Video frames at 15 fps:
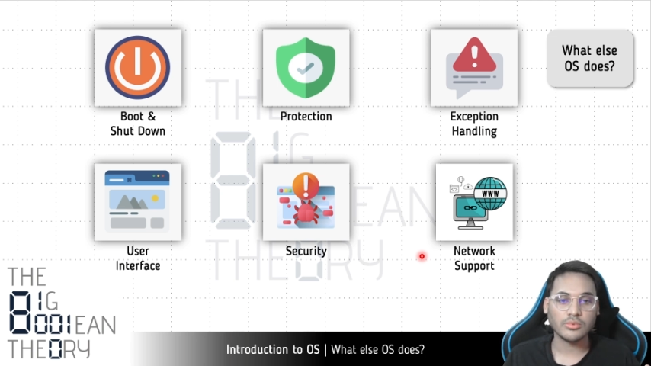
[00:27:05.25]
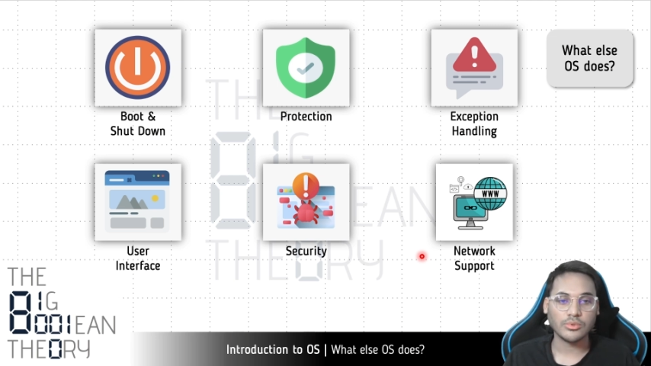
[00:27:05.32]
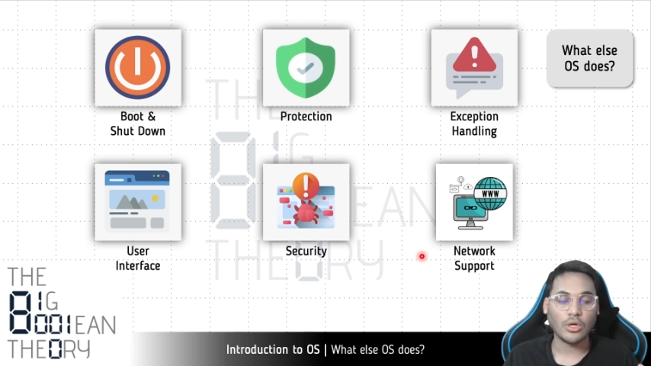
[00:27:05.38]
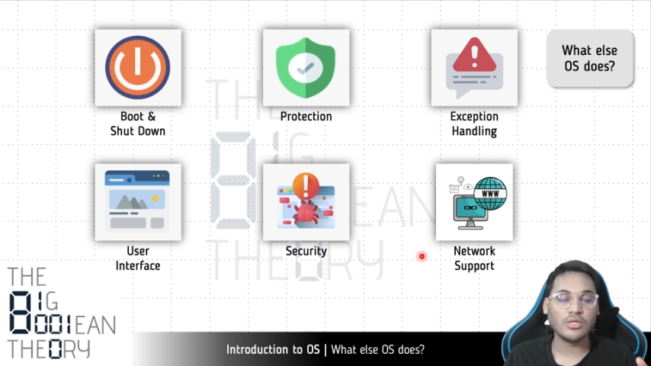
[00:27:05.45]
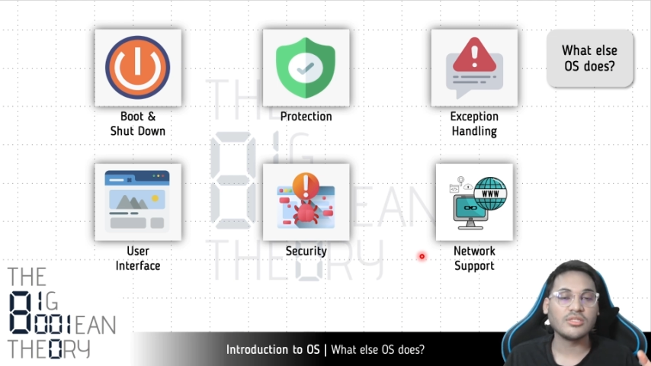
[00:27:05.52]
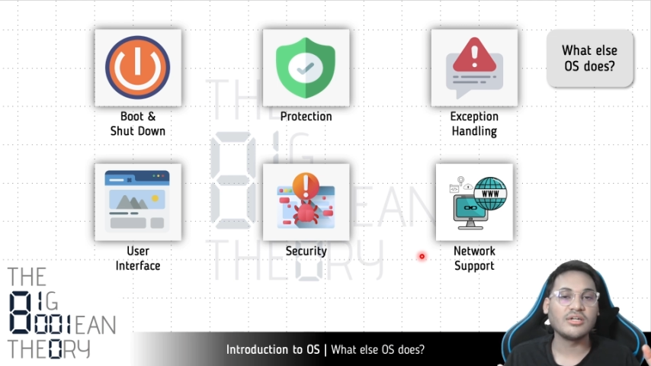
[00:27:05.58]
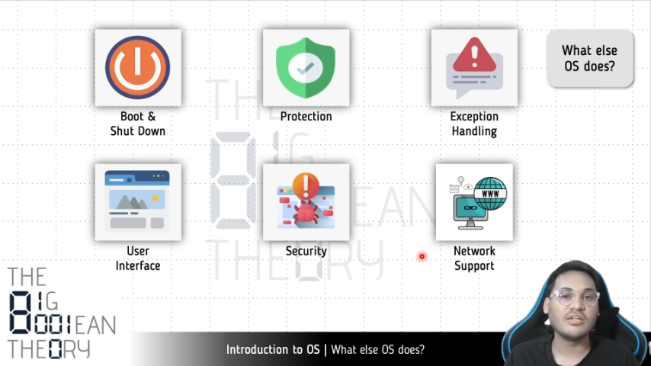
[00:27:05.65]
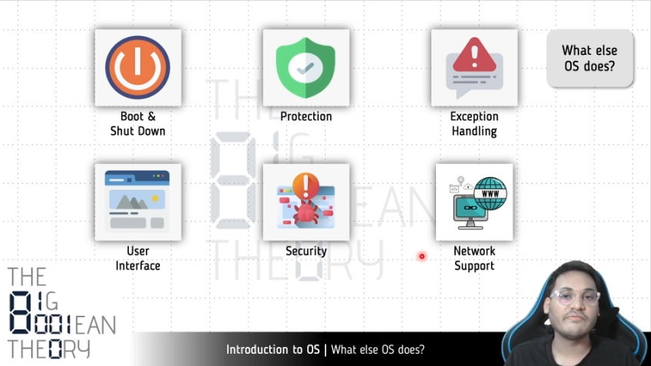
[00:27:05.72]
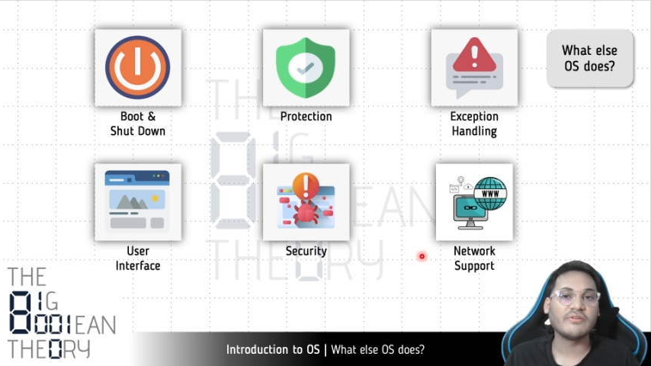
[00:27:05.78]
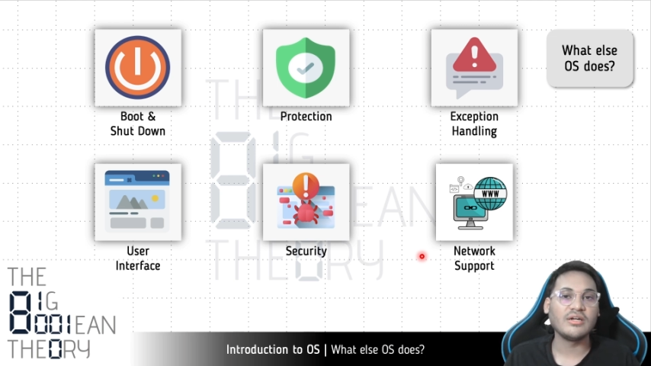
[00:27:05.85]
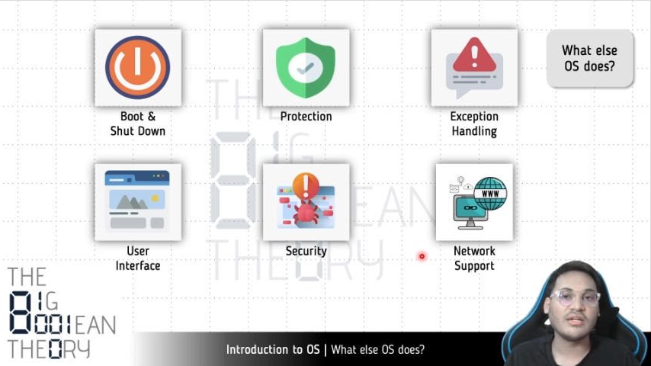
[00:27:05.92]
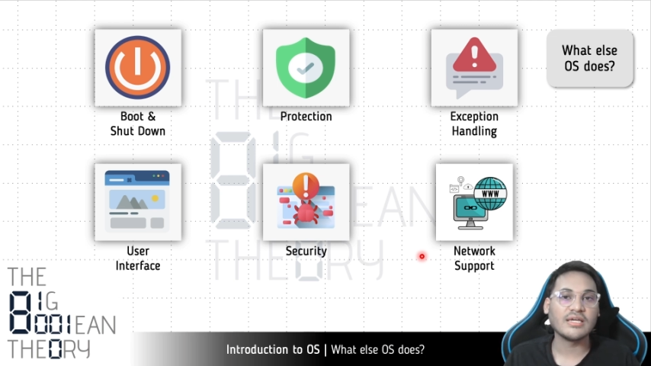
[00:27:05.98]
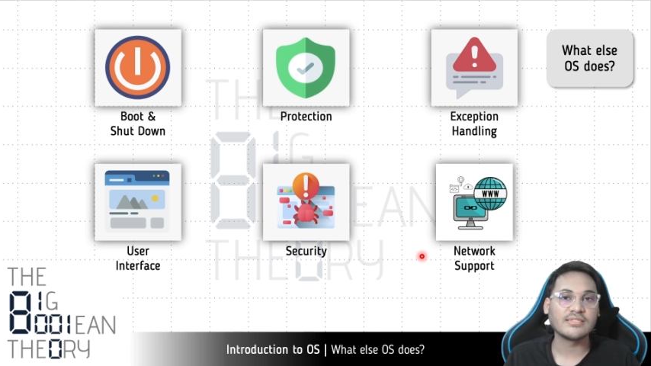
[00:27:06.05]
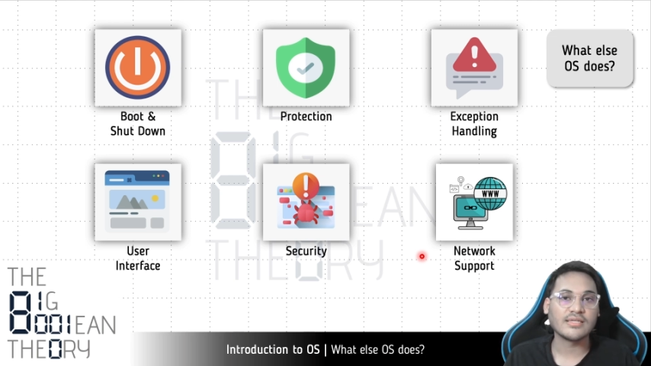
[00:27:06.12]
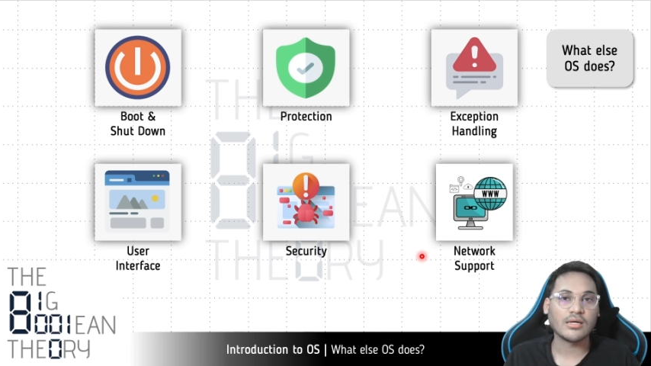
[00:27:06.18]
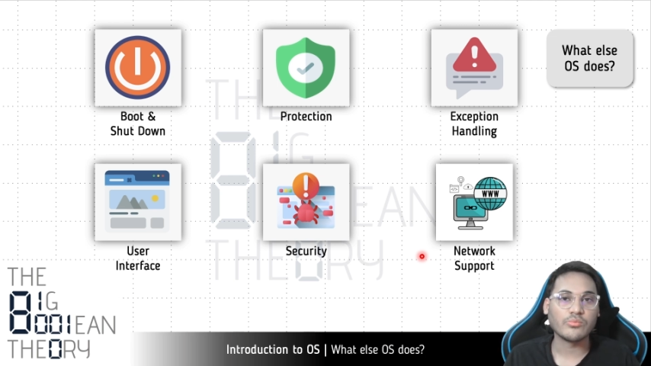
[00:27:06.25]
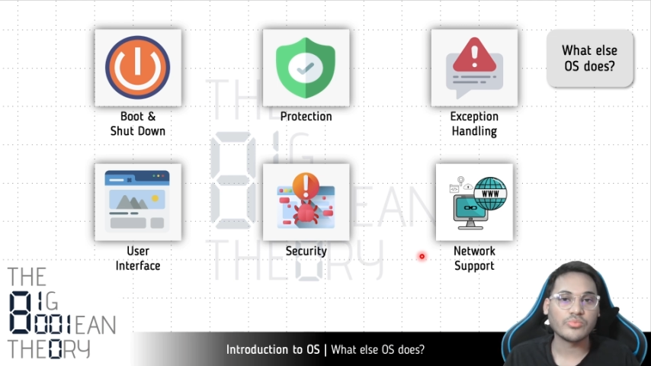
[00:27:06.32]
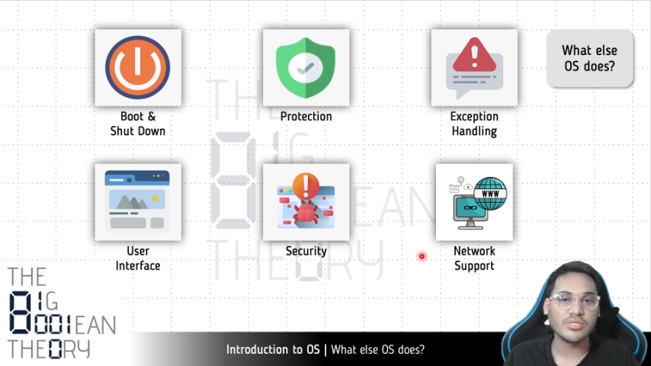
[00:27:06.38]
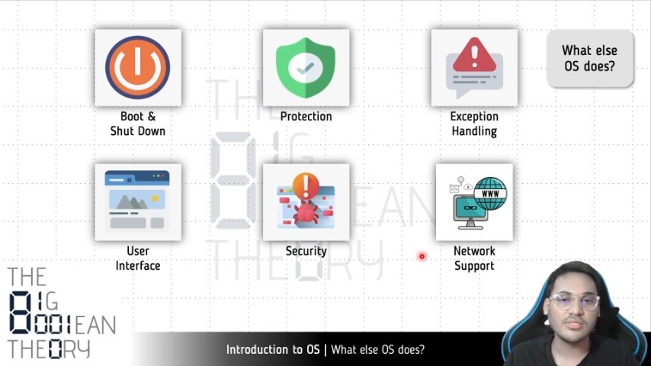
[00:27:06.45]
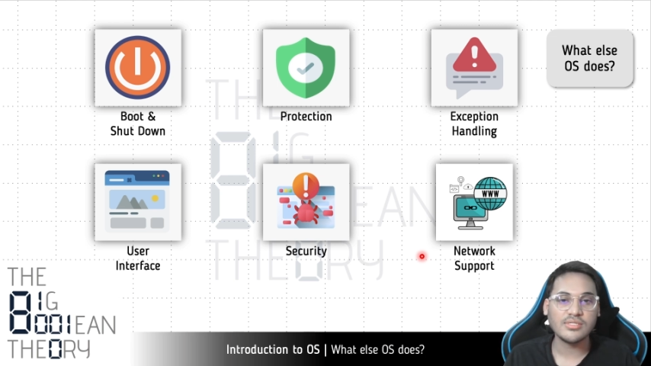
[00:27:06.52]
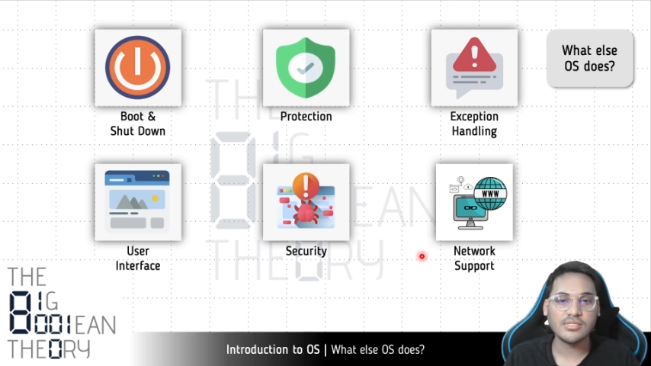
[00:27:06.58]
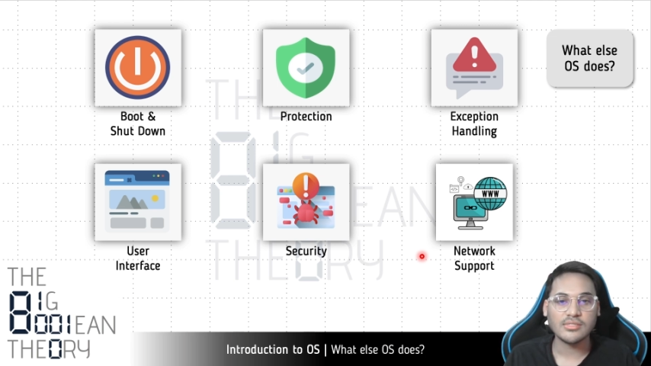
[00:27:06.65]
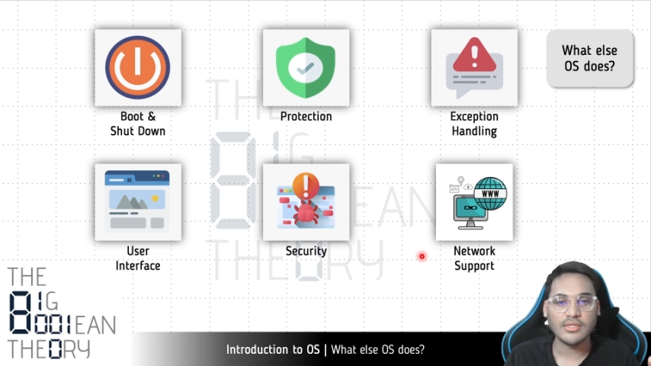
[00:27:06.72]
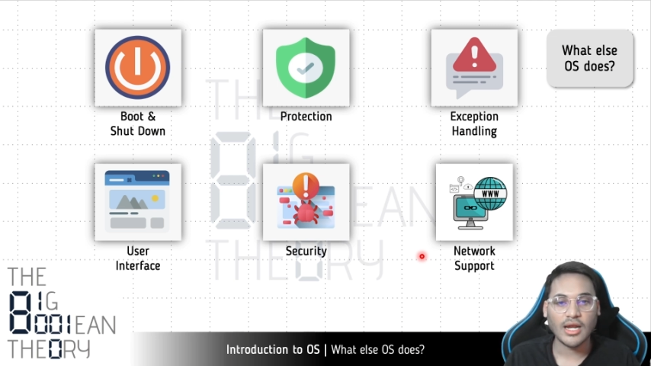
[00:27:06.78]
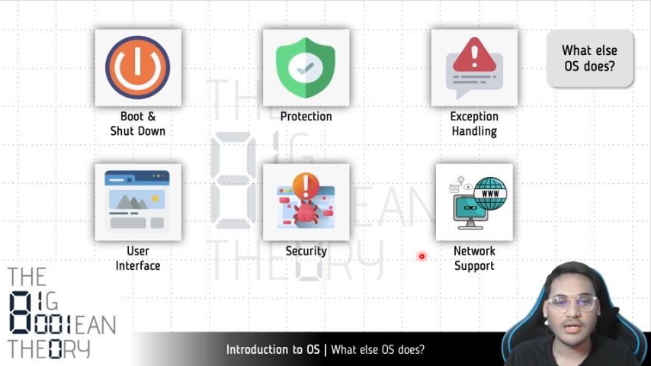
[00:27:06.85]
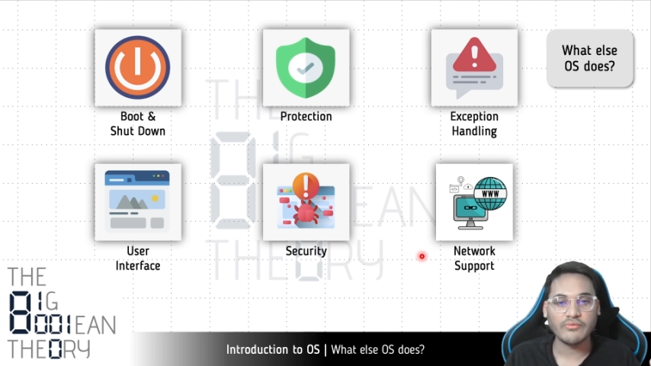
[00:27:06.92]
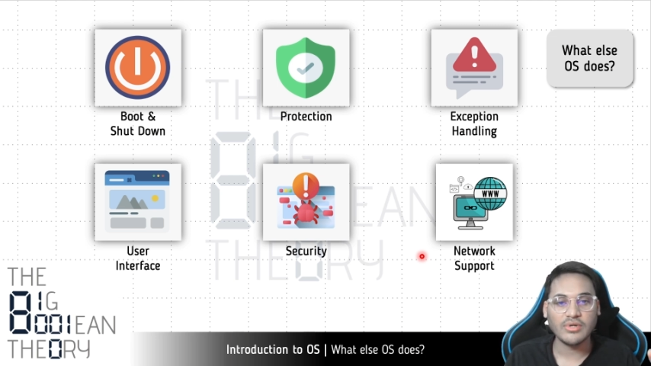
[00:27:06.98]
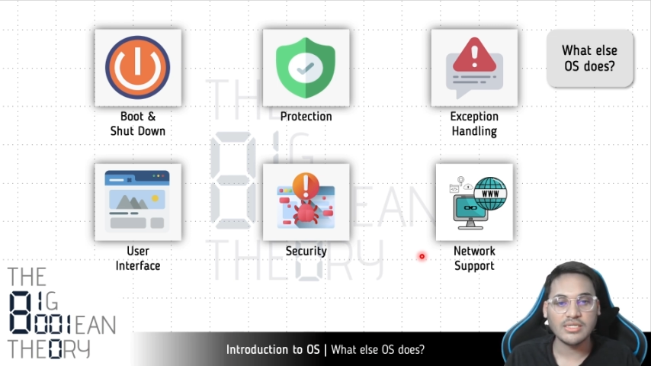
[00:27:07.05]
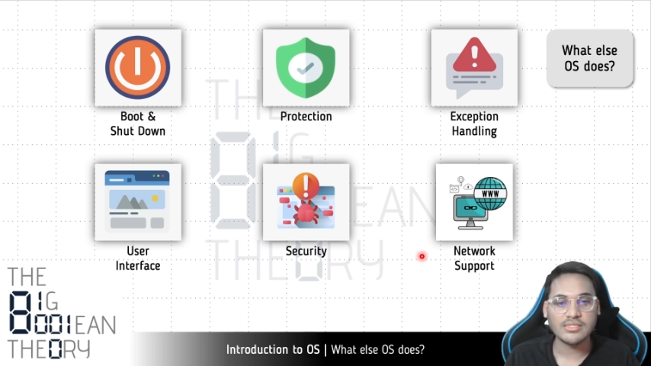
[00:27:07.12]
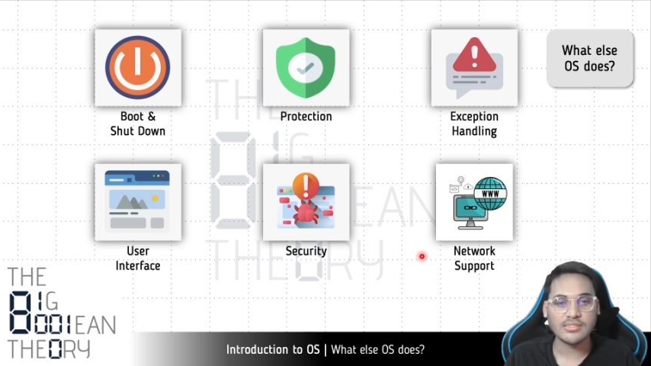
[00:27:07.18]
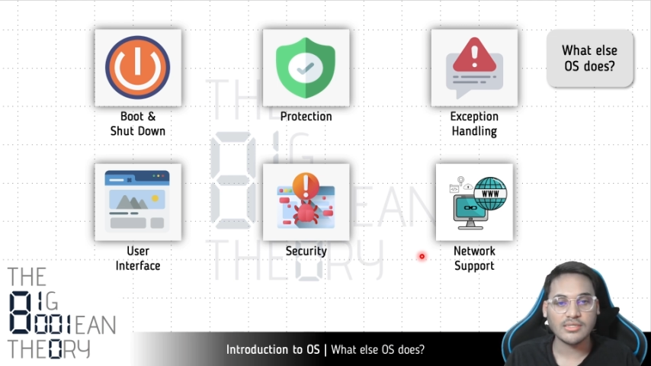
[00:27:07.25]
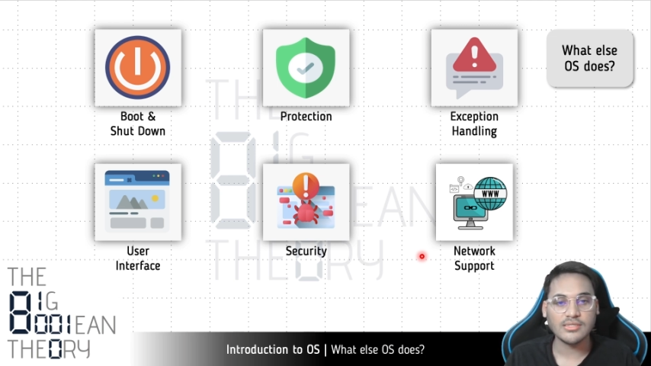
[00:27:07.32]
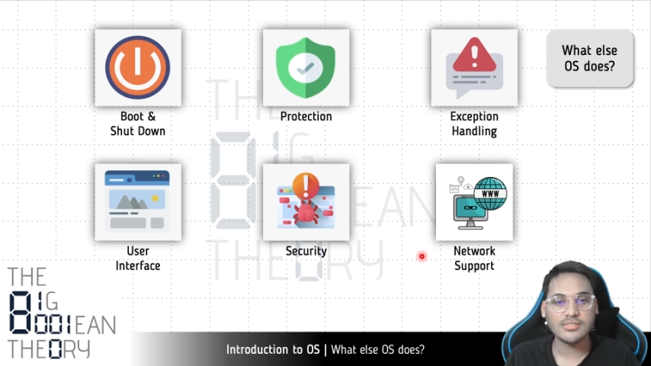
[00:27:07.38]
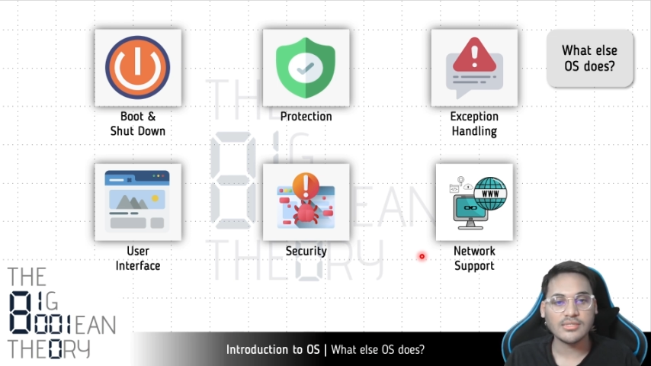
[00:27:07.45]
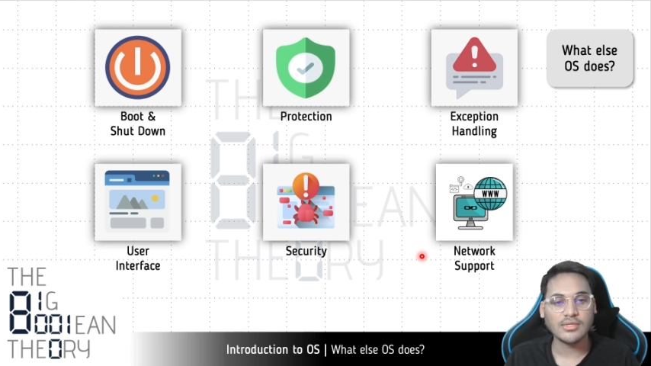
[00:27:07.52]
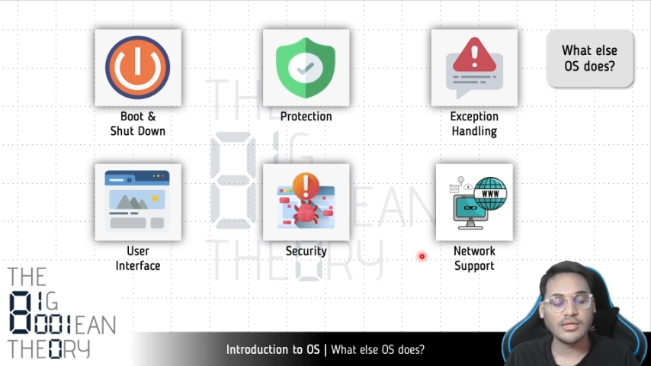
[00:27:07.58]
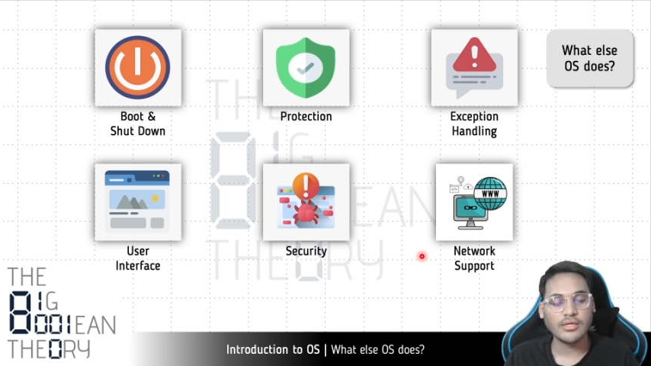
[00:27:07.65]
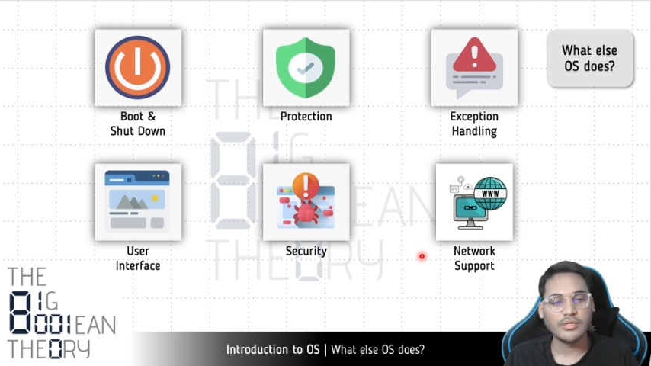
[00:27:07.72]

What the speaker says: all the different examples that we discussed.